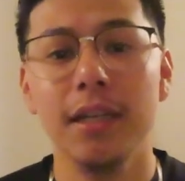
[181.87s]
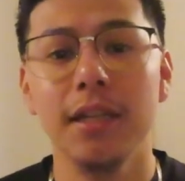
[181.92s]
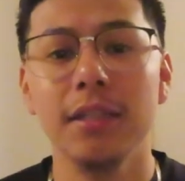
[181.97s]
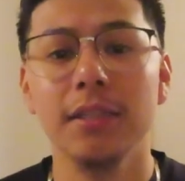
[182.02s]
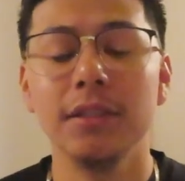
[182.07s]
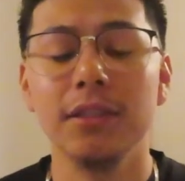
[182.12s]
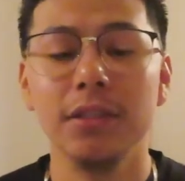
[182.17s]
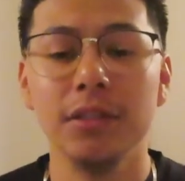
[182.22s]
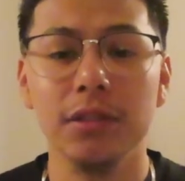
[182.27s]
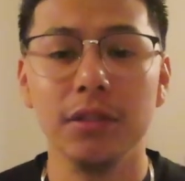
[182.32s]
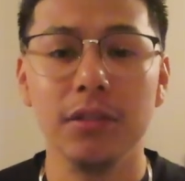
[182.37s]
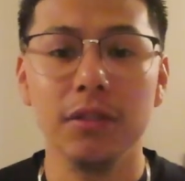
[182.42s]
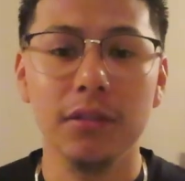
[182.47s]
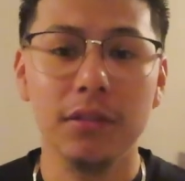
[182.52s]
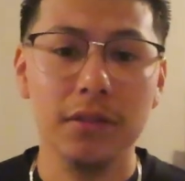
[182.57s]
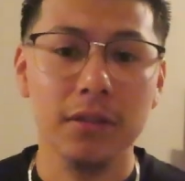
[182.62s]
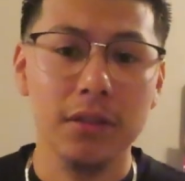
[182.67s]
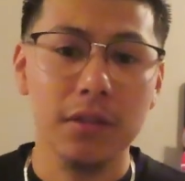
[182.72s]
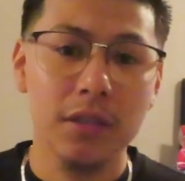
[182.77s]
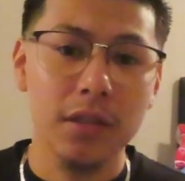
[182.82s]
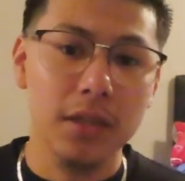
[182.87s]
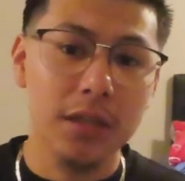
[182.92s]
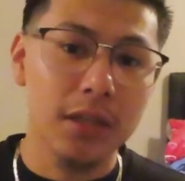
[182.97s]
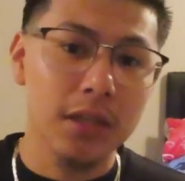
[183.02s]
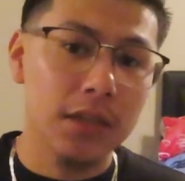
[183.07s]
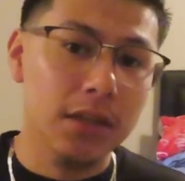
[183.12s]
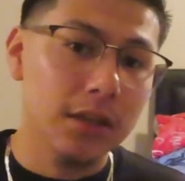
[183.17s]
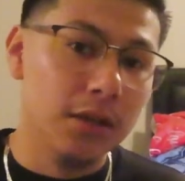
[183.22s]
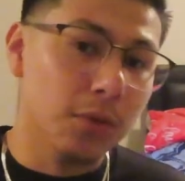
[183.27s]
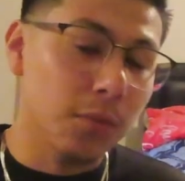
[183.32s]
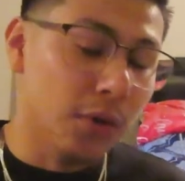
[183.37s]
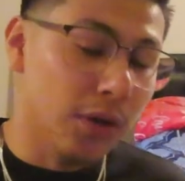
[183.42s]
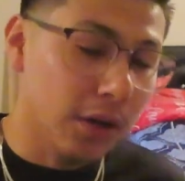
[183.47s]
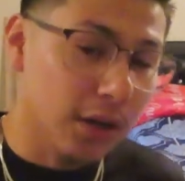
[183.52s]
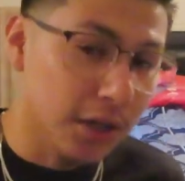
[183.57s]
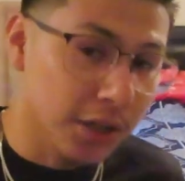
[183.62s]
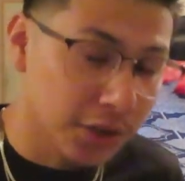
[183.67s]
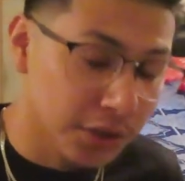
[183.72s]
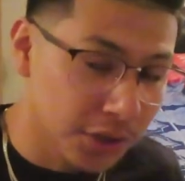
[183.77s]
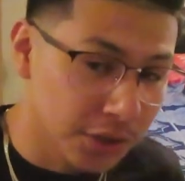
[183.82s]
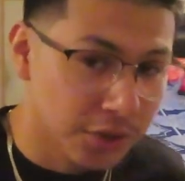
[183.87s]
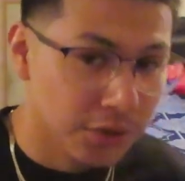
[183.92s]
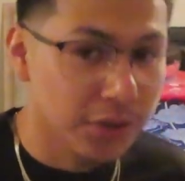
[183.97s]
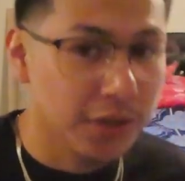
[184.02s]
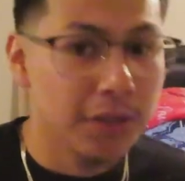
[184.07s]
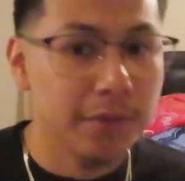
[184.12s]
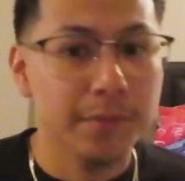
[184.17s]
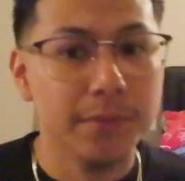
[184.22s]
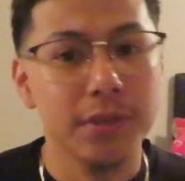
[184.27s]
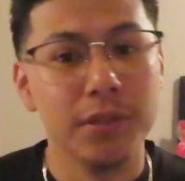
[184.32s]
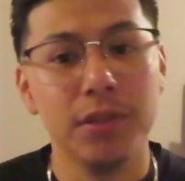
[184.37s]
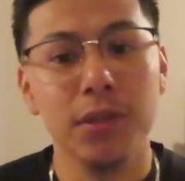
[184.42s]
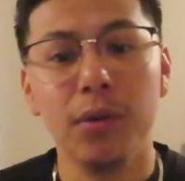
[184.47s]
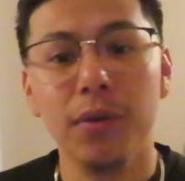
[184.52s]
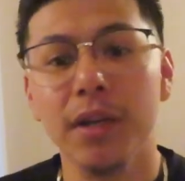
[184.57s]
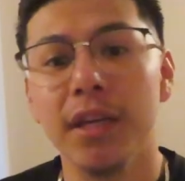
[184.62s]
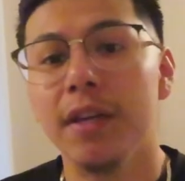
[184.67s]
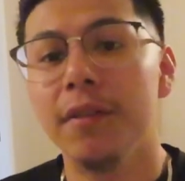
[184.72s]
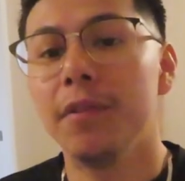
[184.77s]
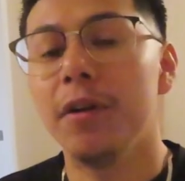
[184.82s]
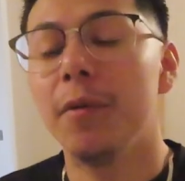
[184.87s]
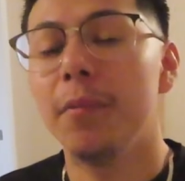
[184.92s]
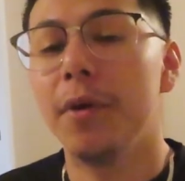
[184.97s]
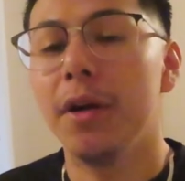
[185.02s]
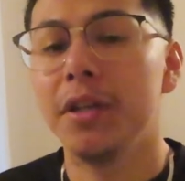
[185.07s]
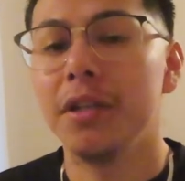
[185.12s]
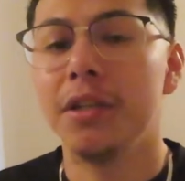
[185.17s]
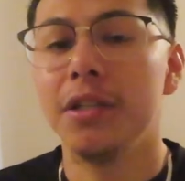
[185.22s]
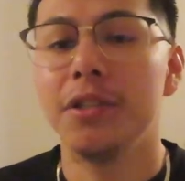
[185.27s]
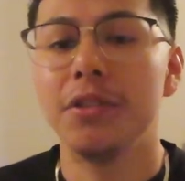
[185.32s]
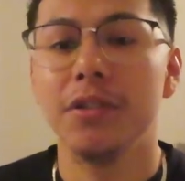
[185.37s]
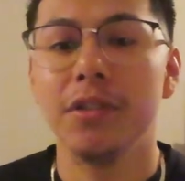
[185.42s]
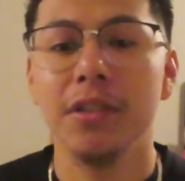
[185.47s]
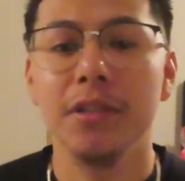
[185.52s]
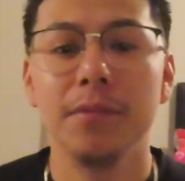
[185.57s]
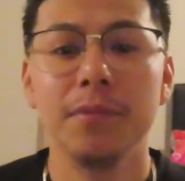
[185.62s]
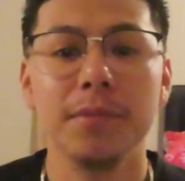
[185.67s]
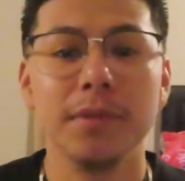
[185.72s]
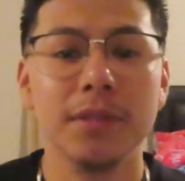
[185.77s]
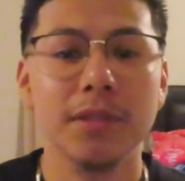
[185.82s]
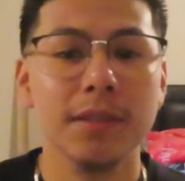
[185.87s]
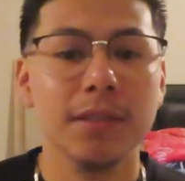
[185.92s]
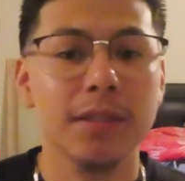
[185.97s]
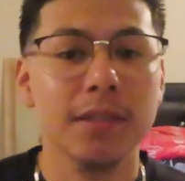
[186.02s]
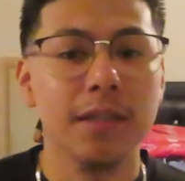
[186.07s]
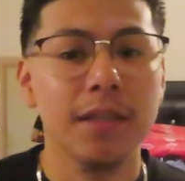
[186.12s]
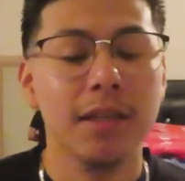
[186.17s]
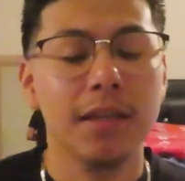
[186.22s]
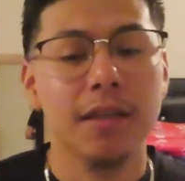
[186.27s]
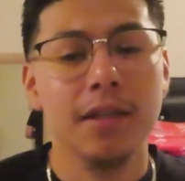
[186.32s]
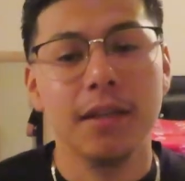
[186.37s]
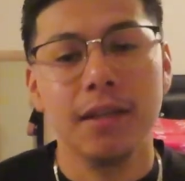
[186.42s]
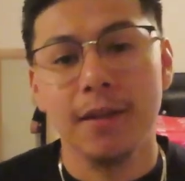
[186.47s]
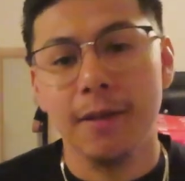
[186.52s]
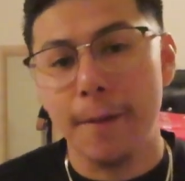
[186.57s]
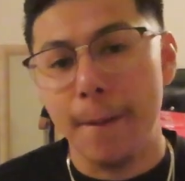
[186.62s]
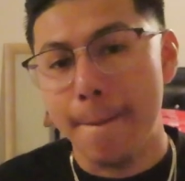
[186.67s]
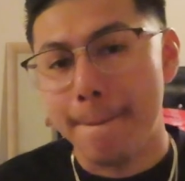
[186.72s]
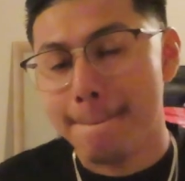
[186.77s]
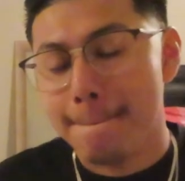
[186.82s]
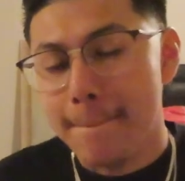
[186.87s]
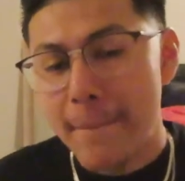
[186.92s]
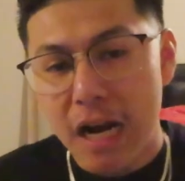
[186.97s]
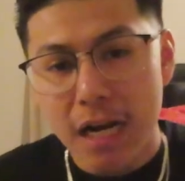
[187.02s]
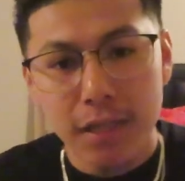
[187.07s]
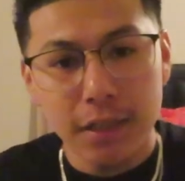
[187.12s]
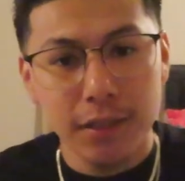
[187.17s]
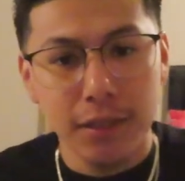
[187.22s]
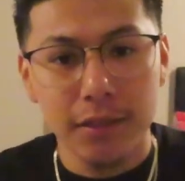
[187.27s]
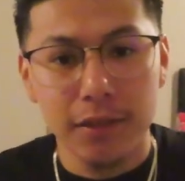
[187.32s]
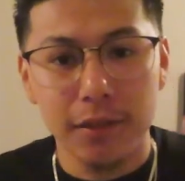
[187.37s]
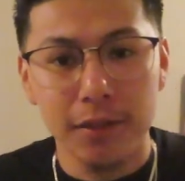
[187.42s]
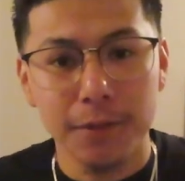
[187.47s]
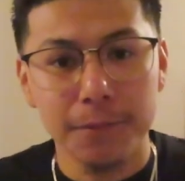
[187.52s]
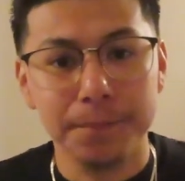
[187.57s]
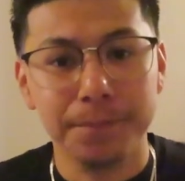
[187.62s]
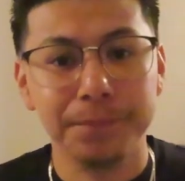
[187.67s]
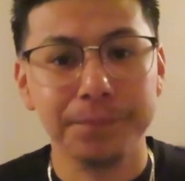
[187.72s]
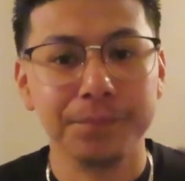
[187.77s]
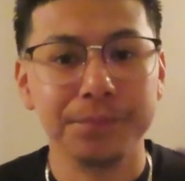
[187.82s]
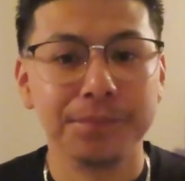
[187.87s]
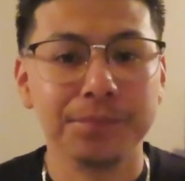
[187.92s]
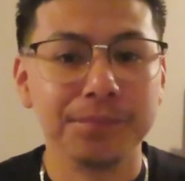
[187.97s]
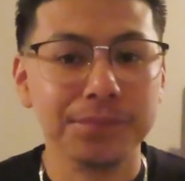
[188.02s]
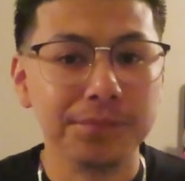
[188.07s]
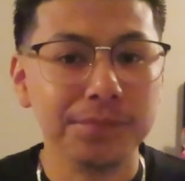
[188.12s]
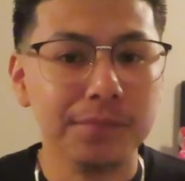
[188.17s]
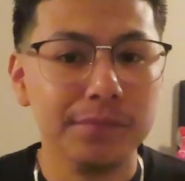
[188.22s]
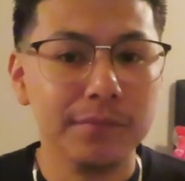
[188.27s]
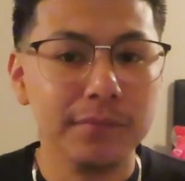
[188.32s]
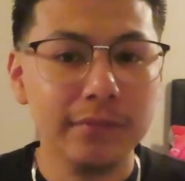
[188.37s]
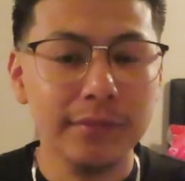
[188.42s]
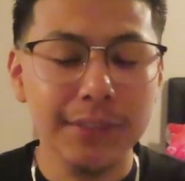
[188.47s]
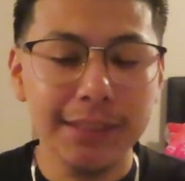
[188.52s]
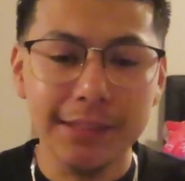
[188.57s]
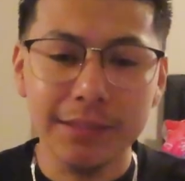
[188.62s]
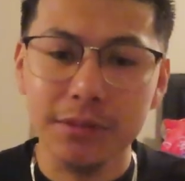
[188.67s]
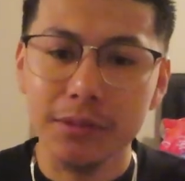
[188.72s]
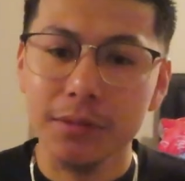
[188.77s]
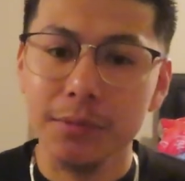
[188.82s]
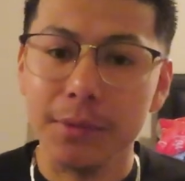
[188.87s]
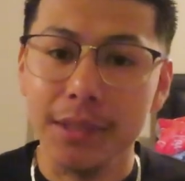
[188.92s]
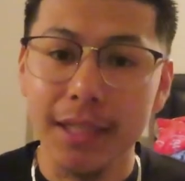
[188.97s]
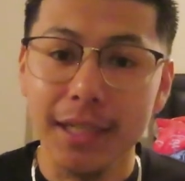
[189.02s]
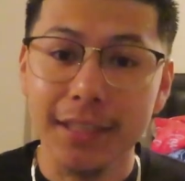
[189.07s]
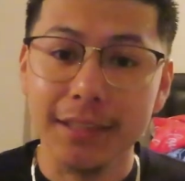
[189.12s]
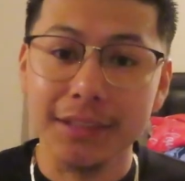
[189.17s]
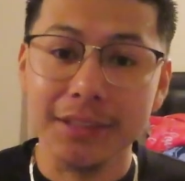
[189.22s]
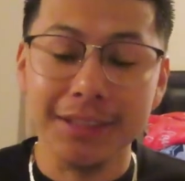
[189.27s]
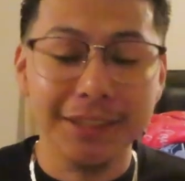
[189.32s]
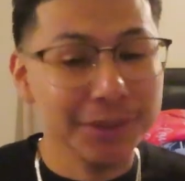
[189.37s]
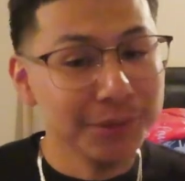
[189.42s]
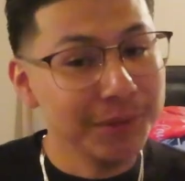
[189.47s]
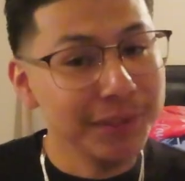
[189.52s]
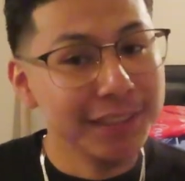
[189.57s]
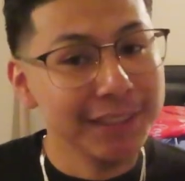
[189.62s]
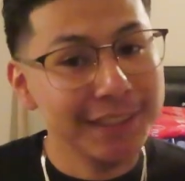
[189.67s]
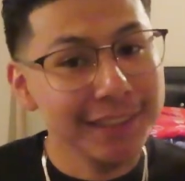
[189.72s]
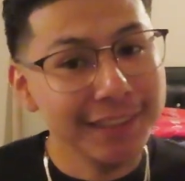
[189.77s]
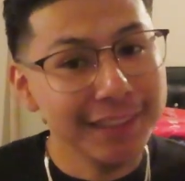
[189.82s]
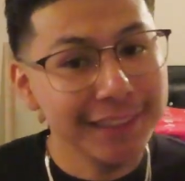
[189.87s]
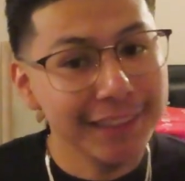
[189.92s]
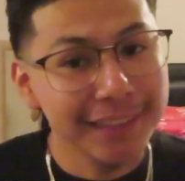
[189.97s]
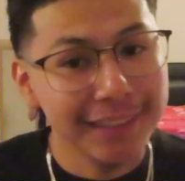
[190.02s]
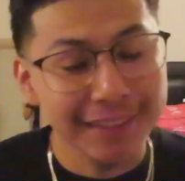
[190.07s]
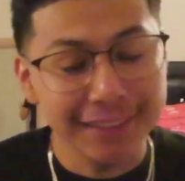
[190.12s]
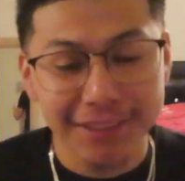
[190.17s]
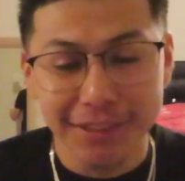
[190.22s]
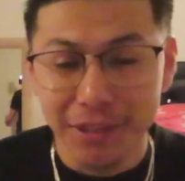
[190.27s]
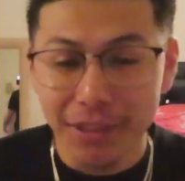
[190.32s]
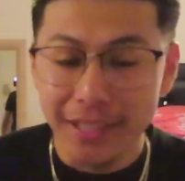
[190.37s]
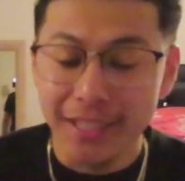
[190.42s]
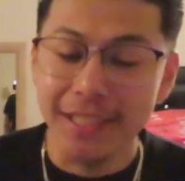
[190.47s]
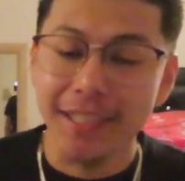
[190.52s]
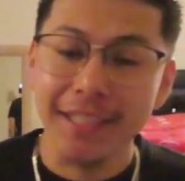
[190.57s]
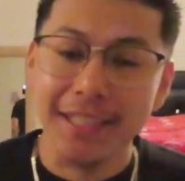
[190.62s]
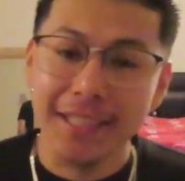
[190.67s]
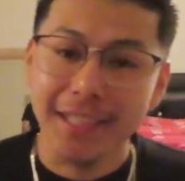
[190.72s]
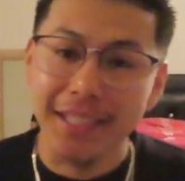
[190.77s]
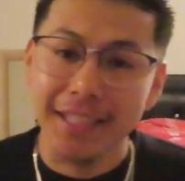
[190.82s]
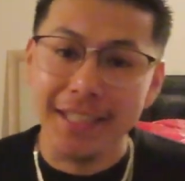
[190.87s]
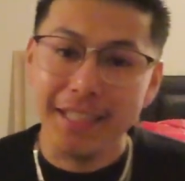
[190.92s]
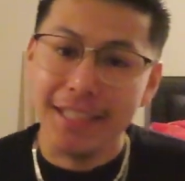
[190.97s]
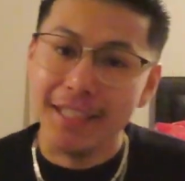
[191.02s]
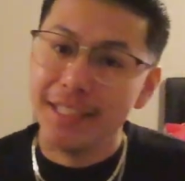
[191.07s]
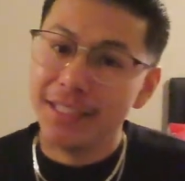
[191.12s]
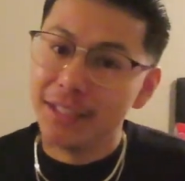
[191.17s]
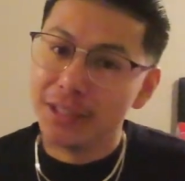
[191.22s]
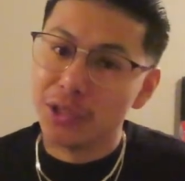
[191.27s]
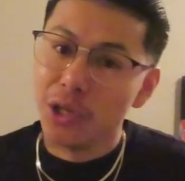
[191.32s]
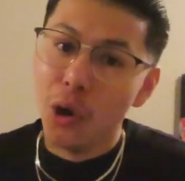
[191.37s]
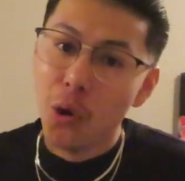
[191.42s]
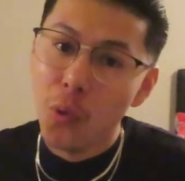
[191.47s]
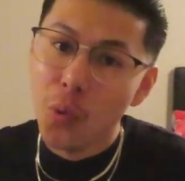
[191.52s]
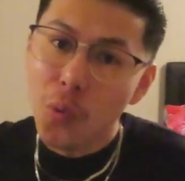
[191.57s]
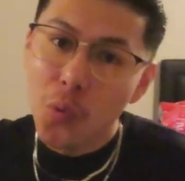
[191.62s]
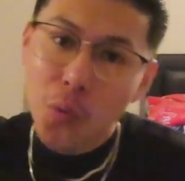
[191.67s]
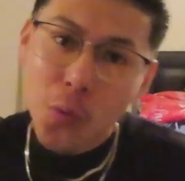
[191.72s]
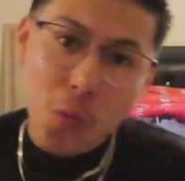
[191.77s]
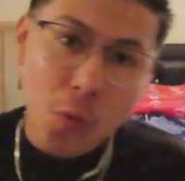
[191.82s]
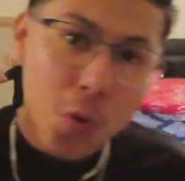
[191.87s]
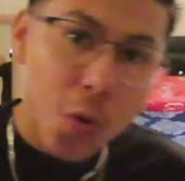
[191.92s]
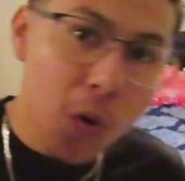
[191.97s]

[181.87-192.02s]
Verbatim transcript: guys. You know, work on your dreams. Don't give up on your dreams. You know, guys, you want to see it? Let's get it. Let's go.